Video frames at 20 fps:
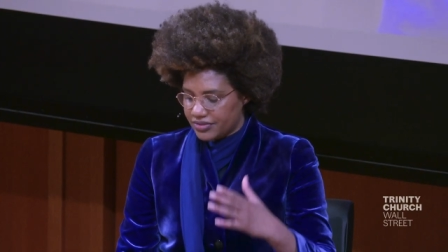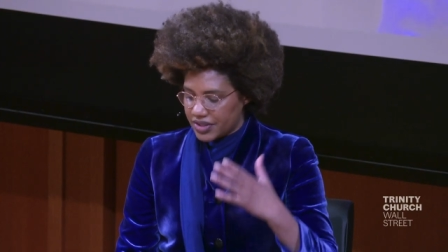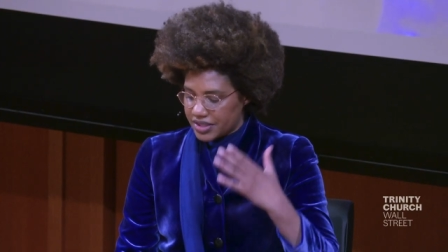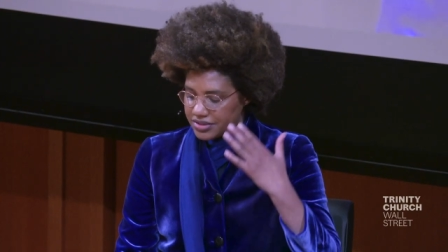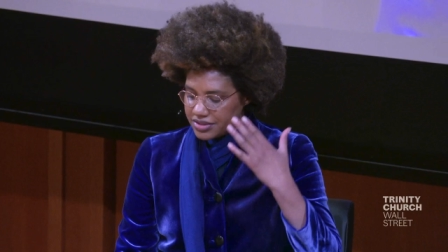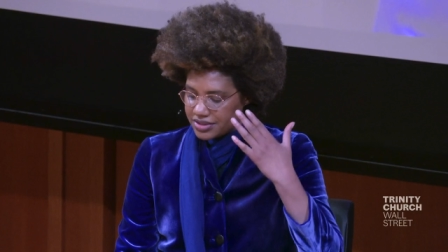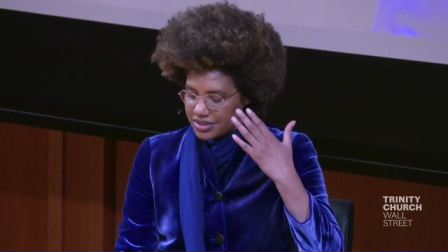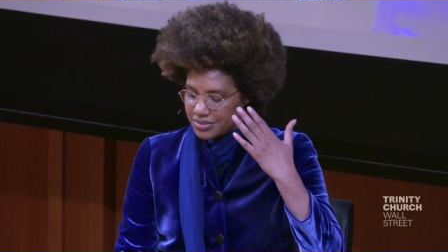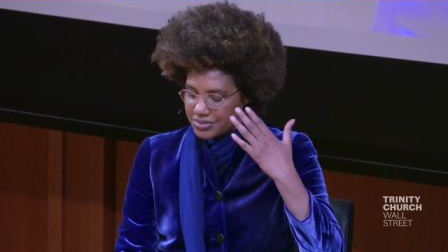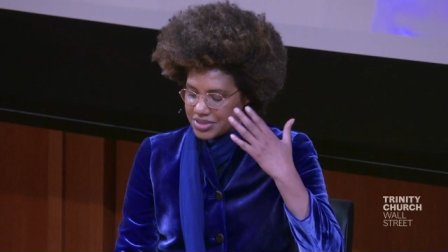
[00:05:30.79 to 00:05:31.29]
Like,
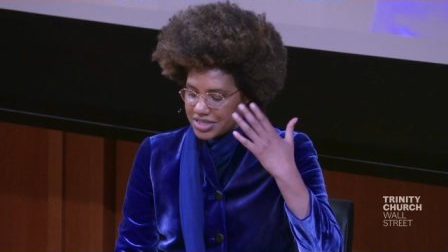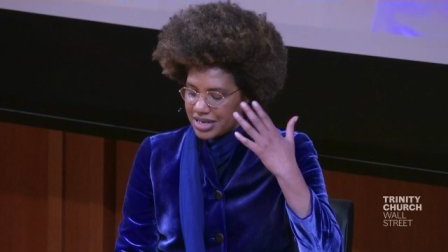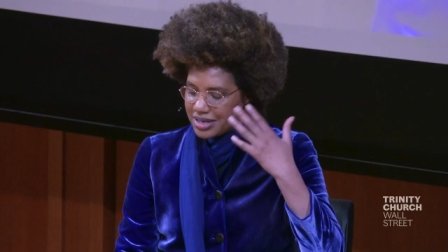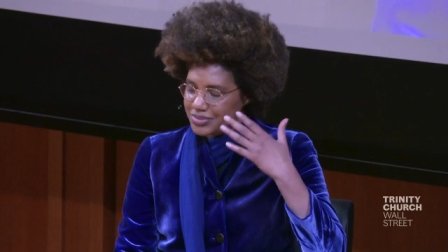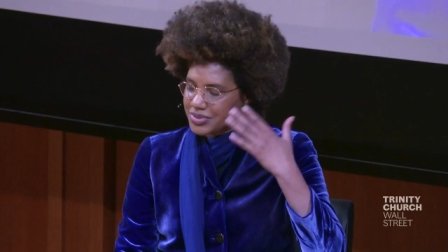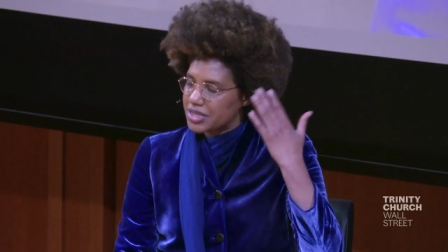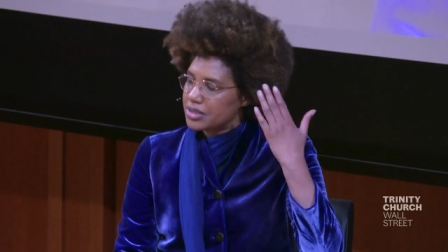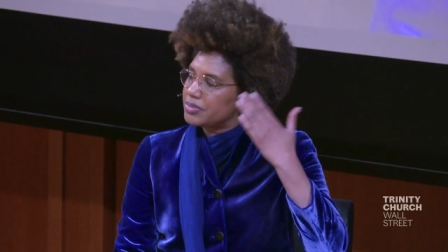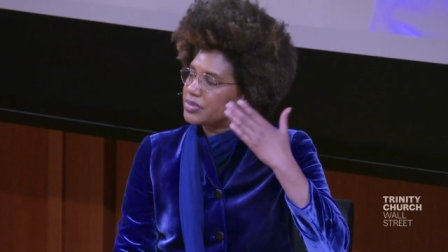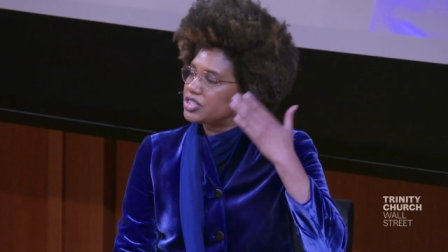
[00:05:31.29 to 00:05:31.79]

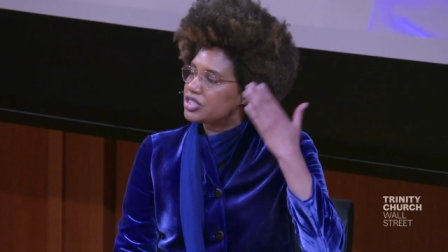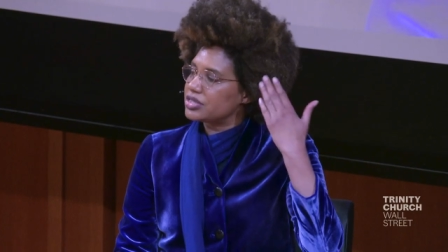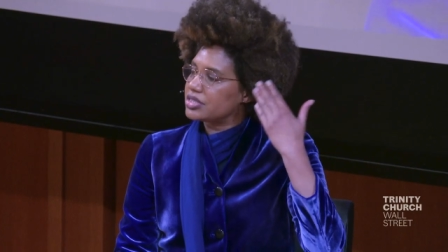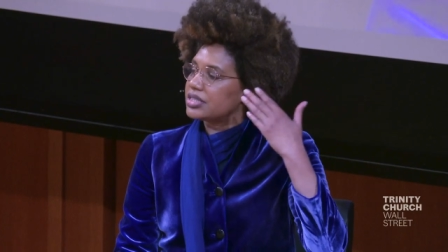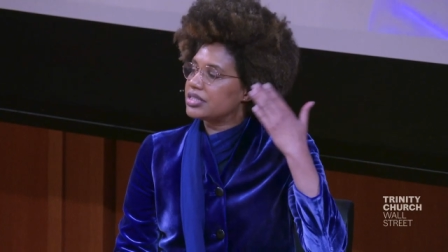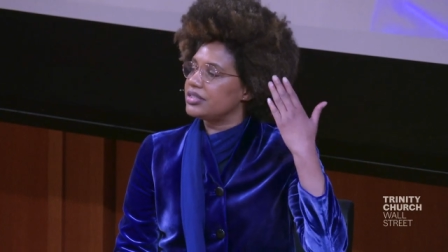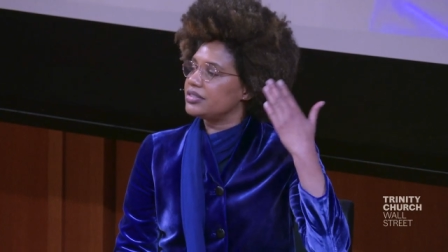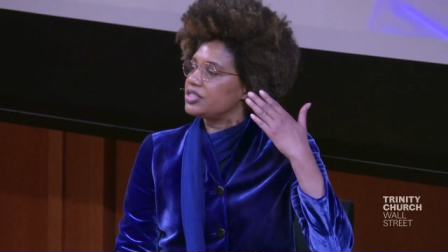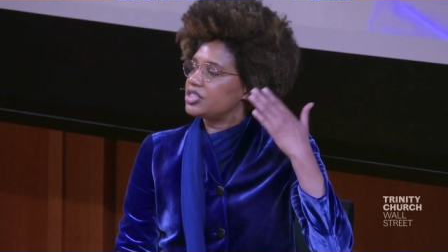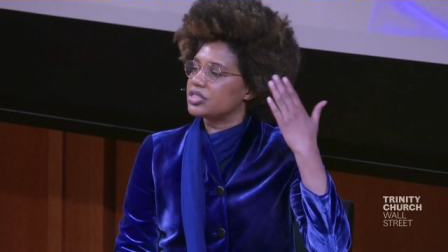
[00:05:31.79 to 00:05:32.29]
sometimes images
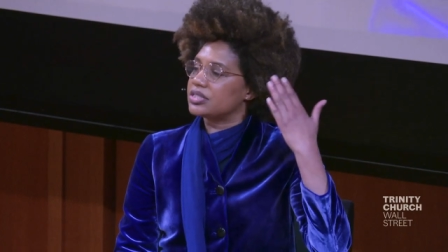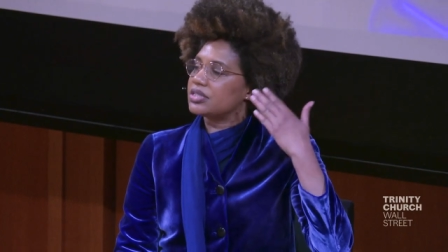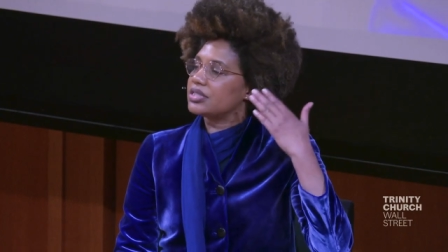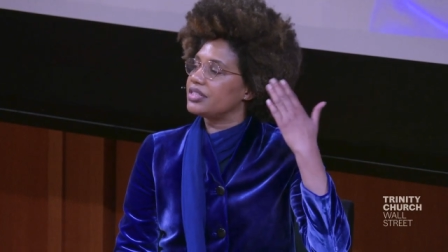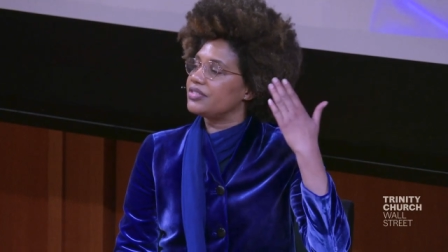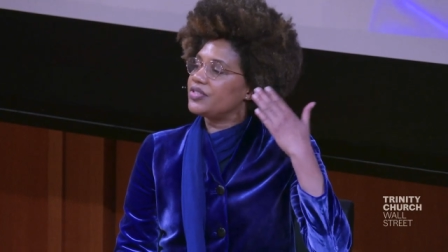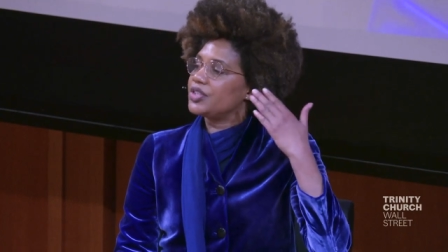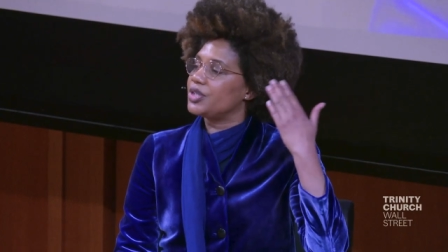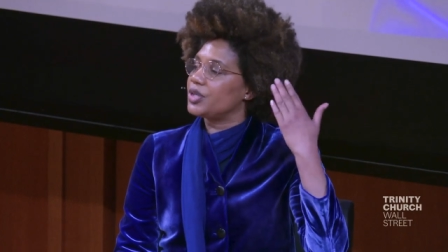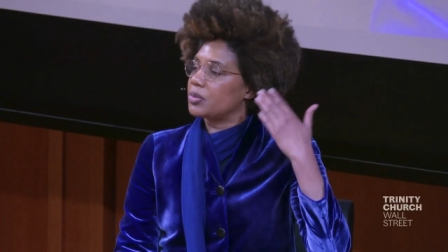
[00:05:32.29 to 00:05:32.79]
li just
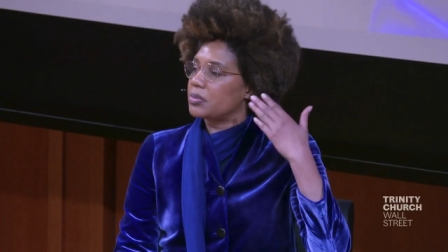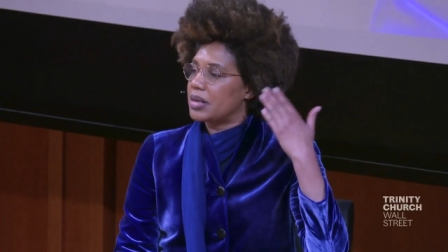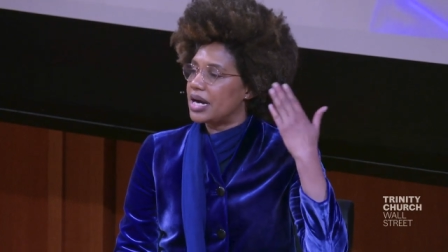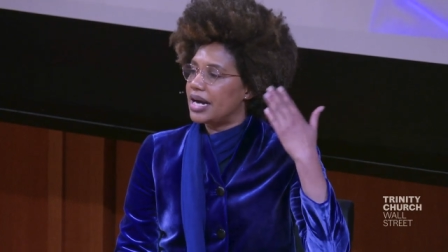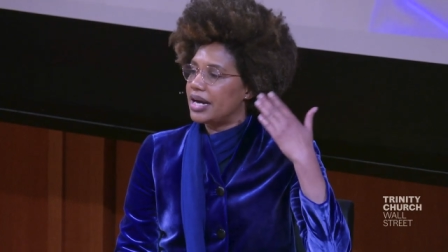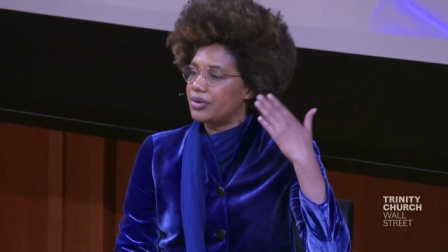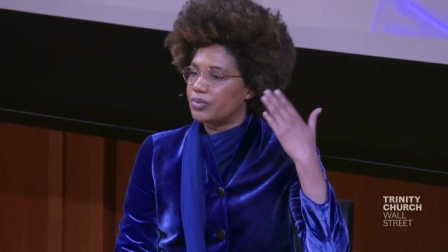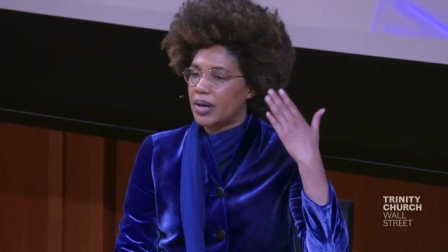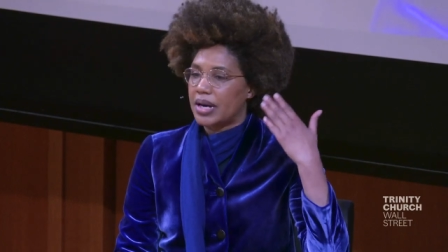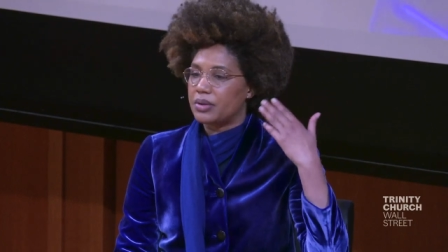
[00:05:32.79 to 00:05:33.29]
live in your
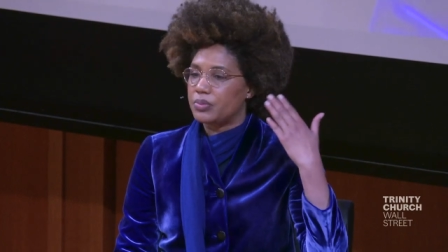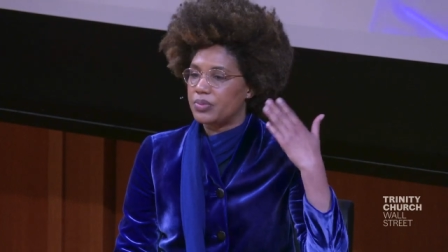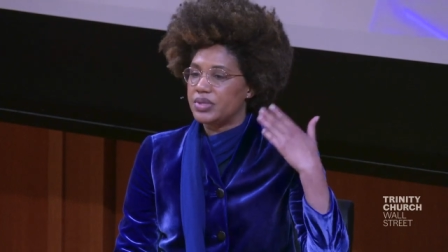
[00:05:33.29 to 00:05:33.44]
mind, right?